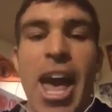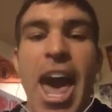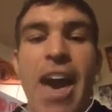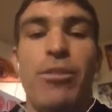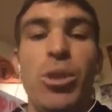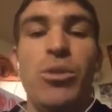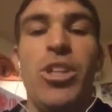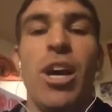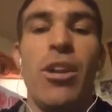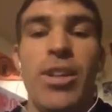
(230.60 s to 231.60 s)
Have you
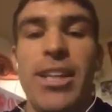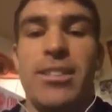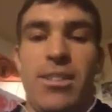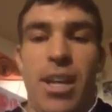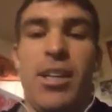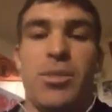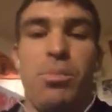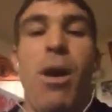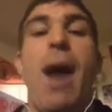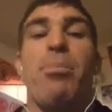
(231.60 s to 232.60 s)
done these things
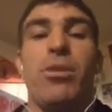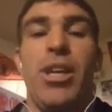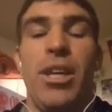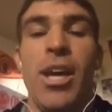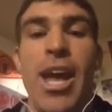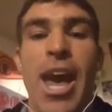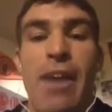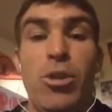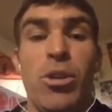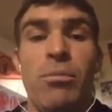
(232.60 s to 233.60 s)
properly?
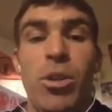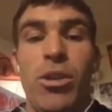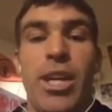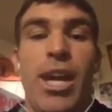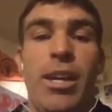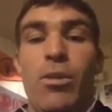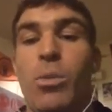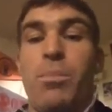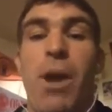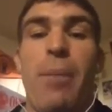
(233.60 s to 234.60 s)
Have you communicated it
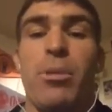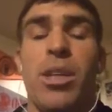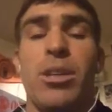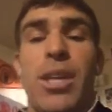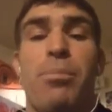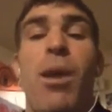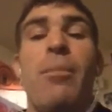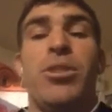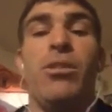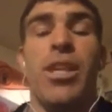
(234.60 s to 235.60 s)
with properly? Because I
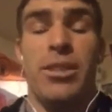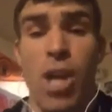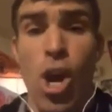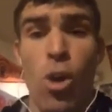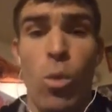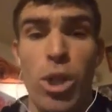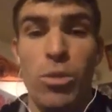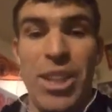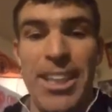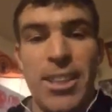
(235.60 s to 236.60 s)
promise you this, when you
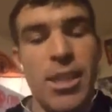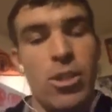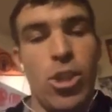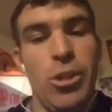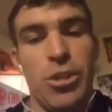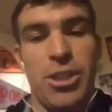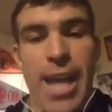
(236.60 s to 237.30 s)
teach it to your